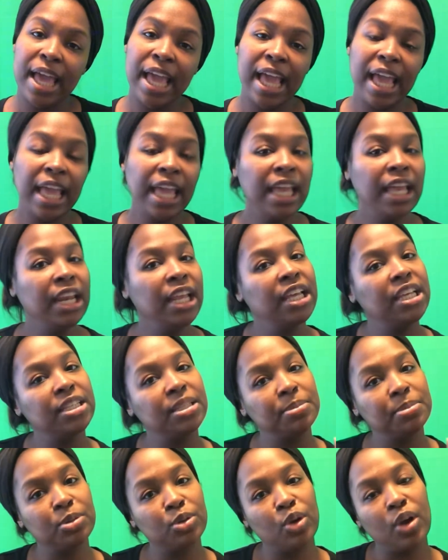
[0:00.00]
and
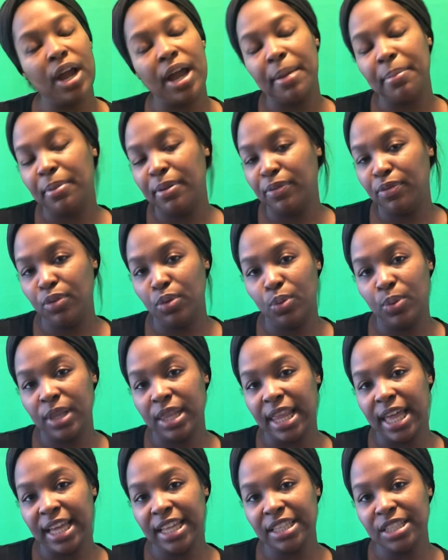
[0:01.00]
subscribe if you would
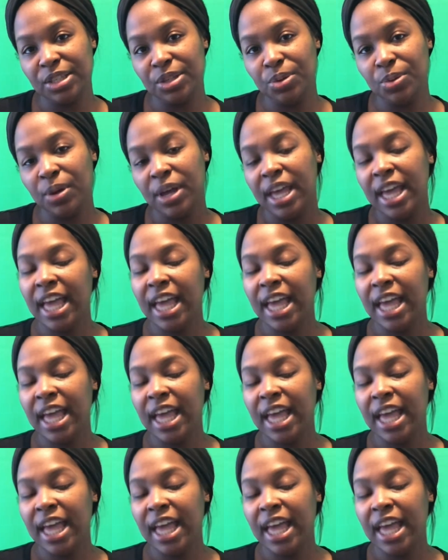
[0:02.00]
like to